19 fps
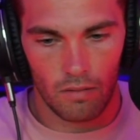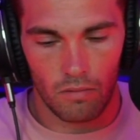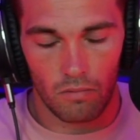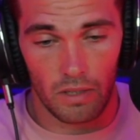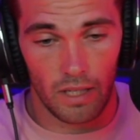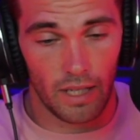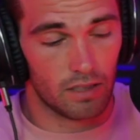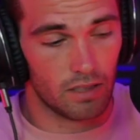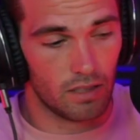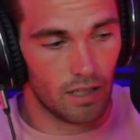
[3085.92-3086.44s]

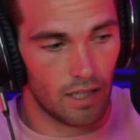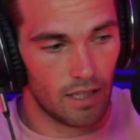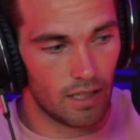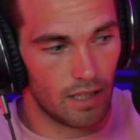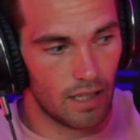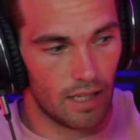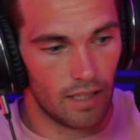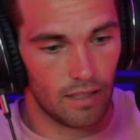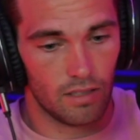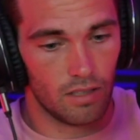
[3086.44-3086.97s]
We actually had a
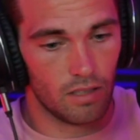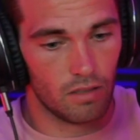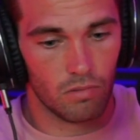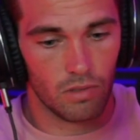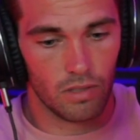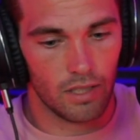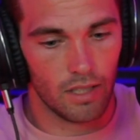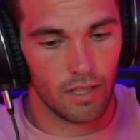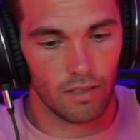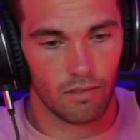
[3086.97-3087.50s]
guy that just
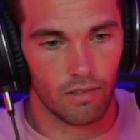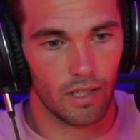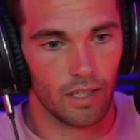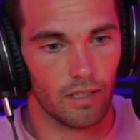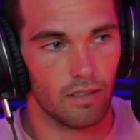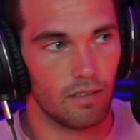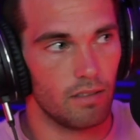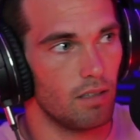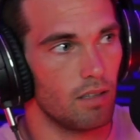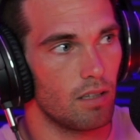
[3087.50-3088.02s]
won
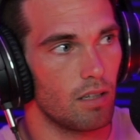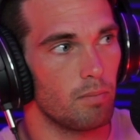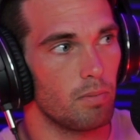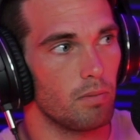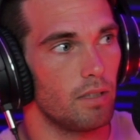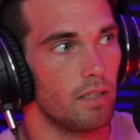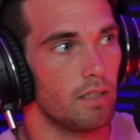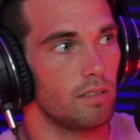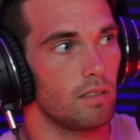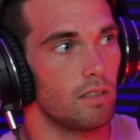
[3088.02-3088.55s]
$10,000 a couple
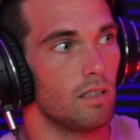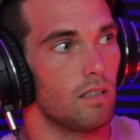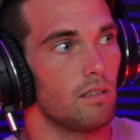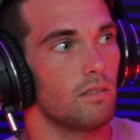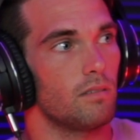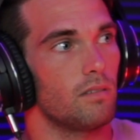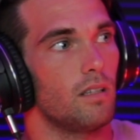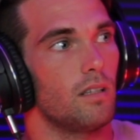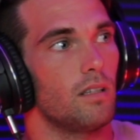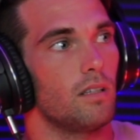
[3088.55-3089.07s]
of days
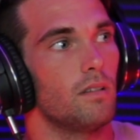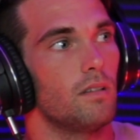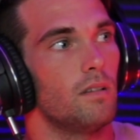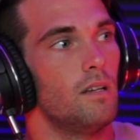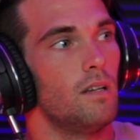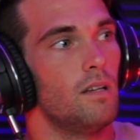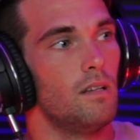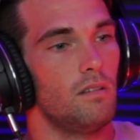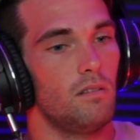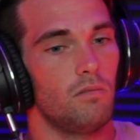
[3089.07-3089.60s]
ago.
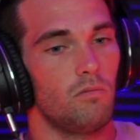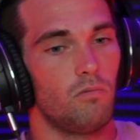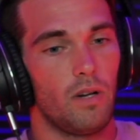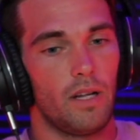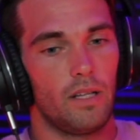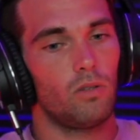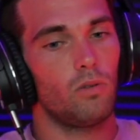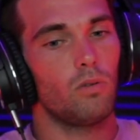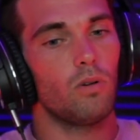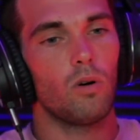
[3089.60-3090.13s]

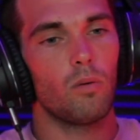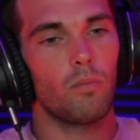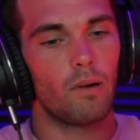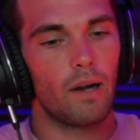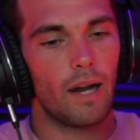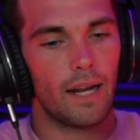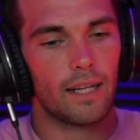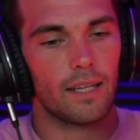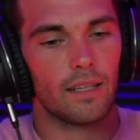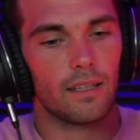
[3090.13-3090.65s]
Ran through a whole
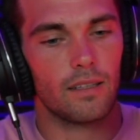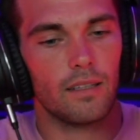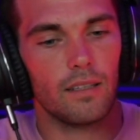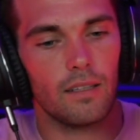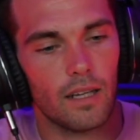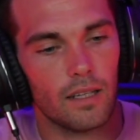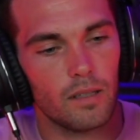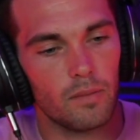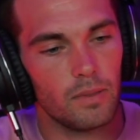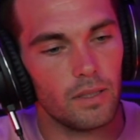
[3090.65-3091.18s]
bracket. He
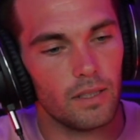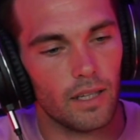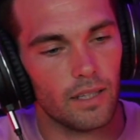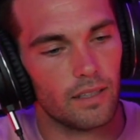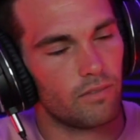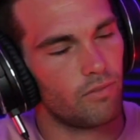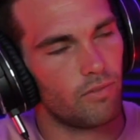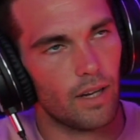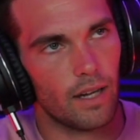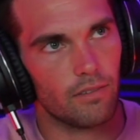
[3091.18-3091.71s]
had to be
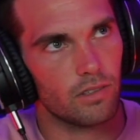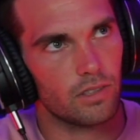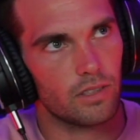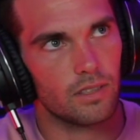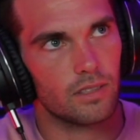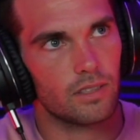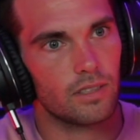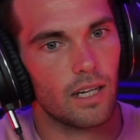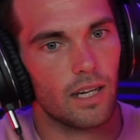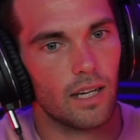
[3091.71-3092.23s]
like 5 or
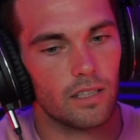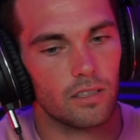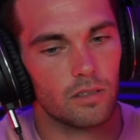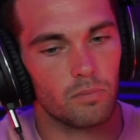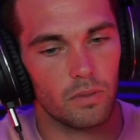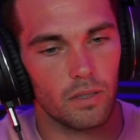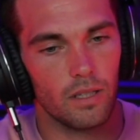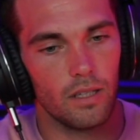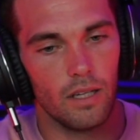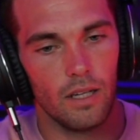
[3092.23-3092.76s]
6 guys,
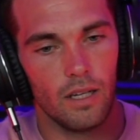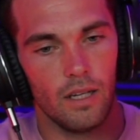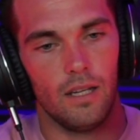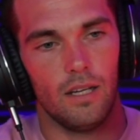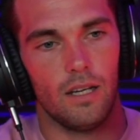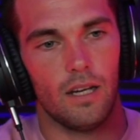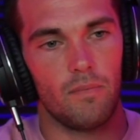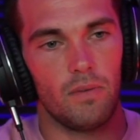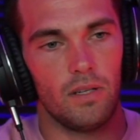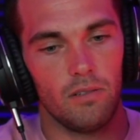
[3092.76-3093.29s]
but
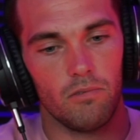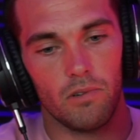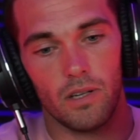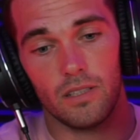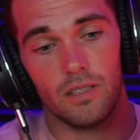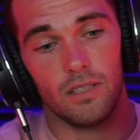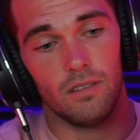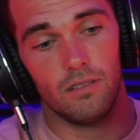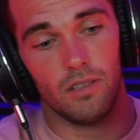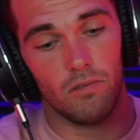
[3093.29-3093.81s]
I mean, he
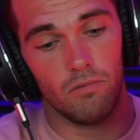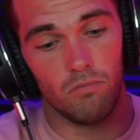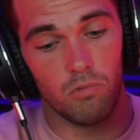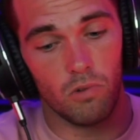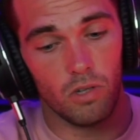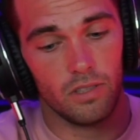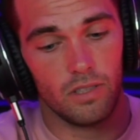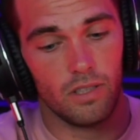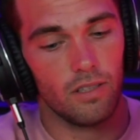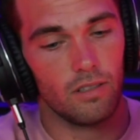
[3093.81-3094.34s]

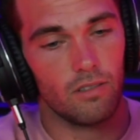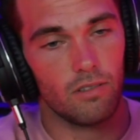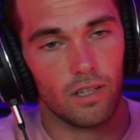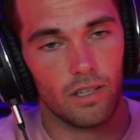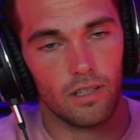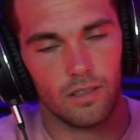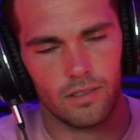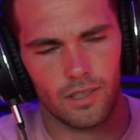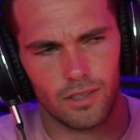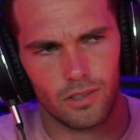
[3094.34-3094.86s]
won
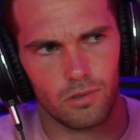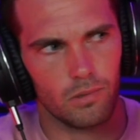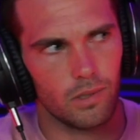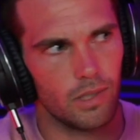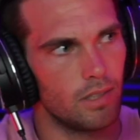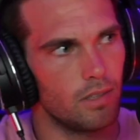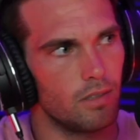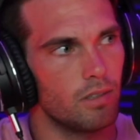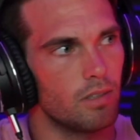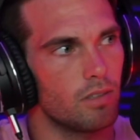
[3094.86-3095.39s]
$10,000. He's like
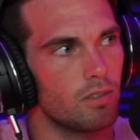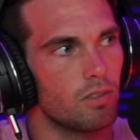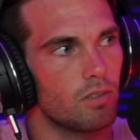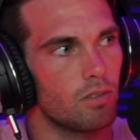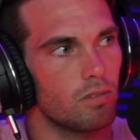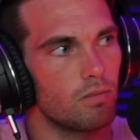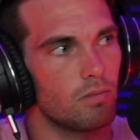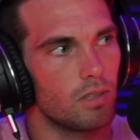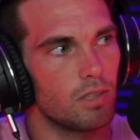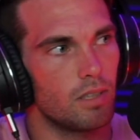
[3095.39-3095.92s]
22 years
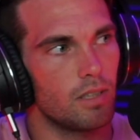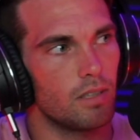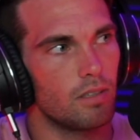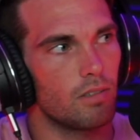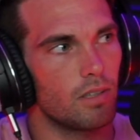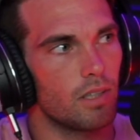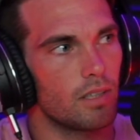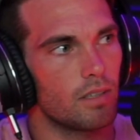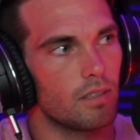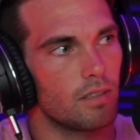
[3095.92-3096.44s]
old and won
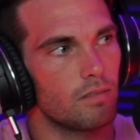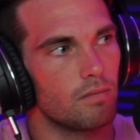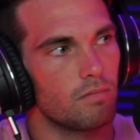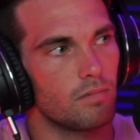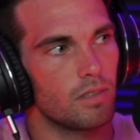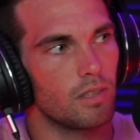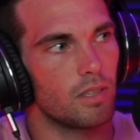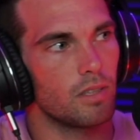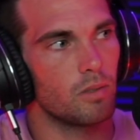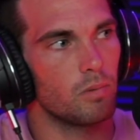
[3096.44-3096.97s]
$10,000
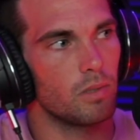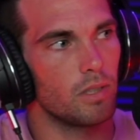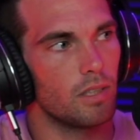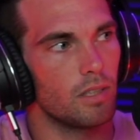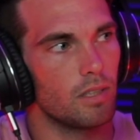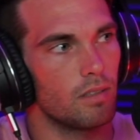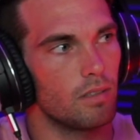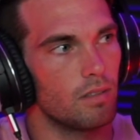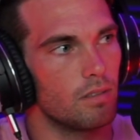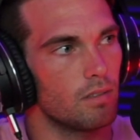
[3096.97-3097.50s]
in a
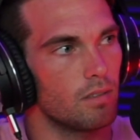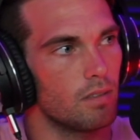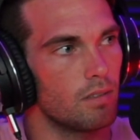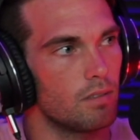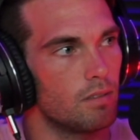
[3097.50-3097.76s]
weekend. So